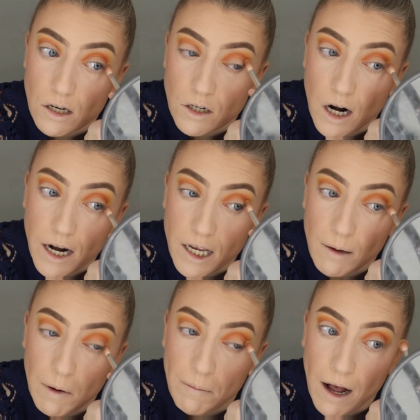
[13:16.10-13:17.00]
tried to
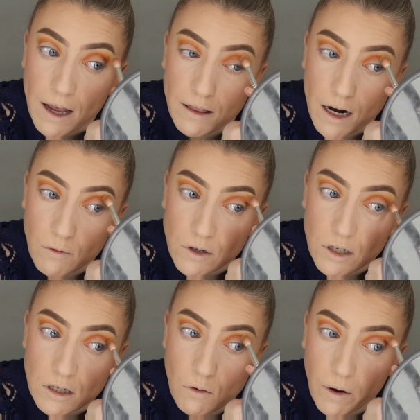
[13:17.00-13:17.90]
keep in mind that it was
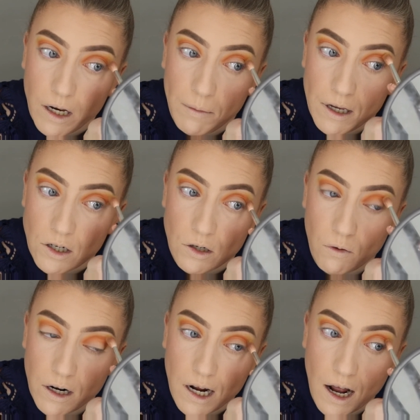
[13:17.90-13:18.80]
just going to be a
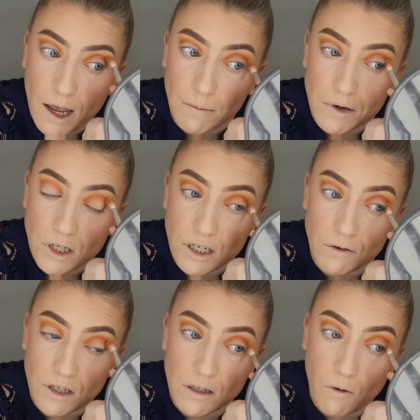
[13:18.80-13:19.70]
short time. She
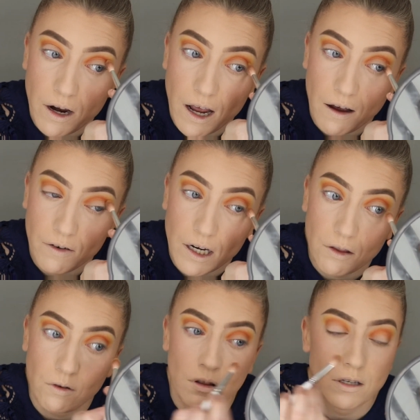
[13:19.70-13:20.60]
was just going to have to
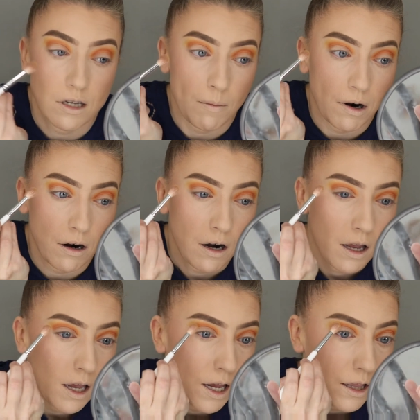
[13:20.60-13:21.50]
get through the summer,
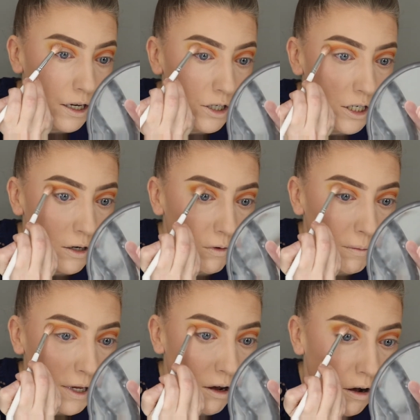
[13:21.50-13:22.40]
and then she would
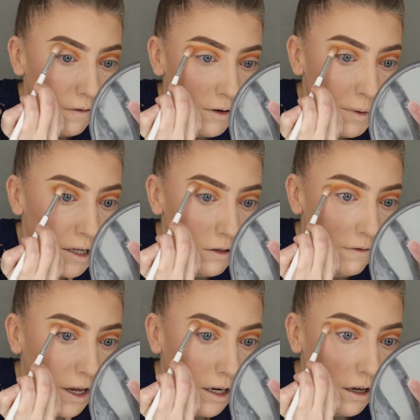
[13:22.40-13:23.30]
be off to
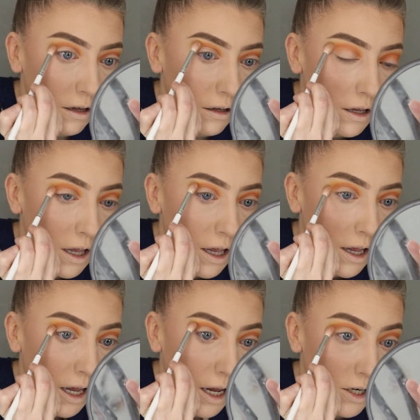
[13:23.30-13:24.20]
Pennsylvania,
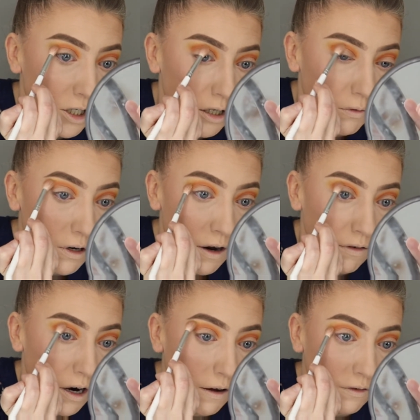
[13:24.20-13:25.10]
and she would
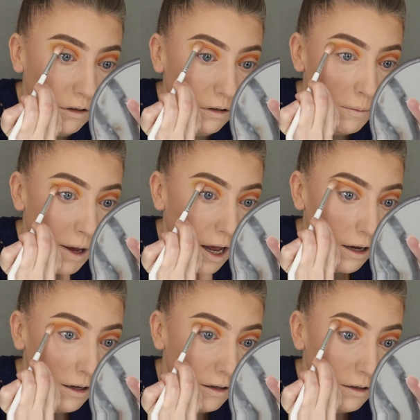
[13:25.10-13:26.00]
never have to look
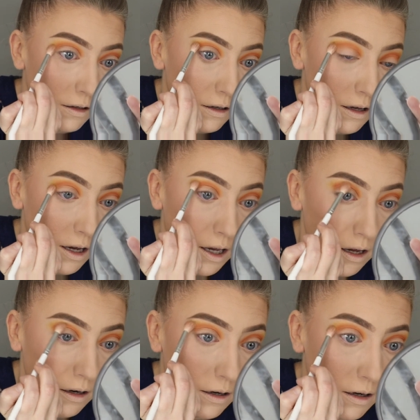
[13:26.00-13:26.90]
back
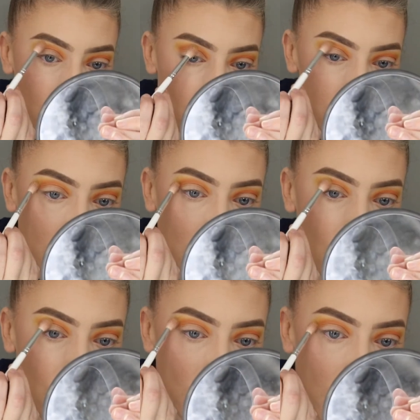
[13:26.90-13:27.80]
again. It wasn't
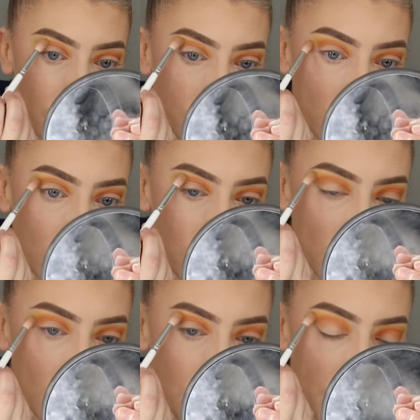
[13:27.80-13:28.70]
long after
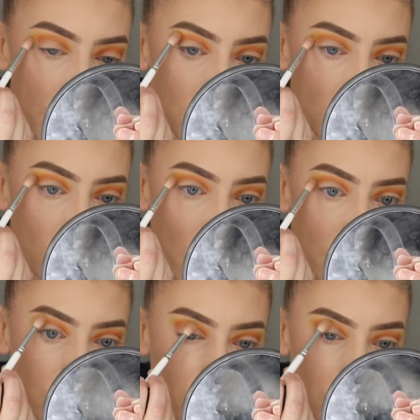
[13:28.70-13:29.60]
Bea's
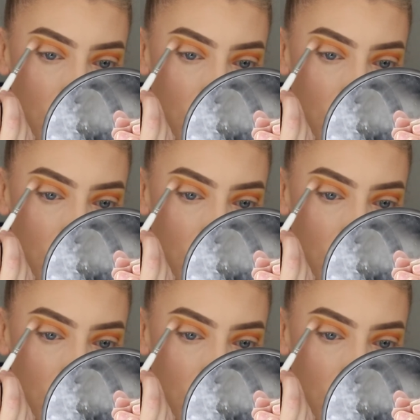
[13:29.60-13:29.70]
arrival